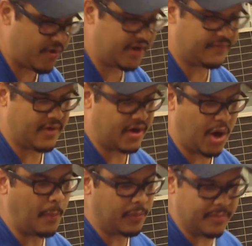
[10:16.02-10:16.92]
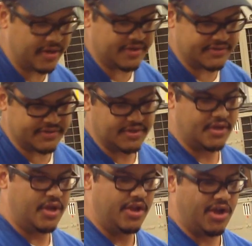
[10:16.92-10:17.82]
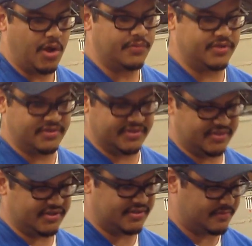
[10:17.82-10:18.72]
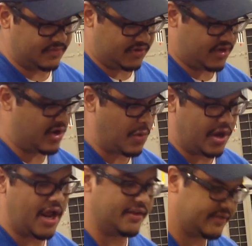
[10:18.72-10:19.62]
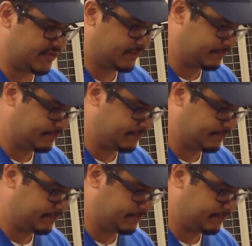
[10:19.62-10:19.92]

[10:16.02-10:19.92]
wait for a couple minutes until the system equalizes.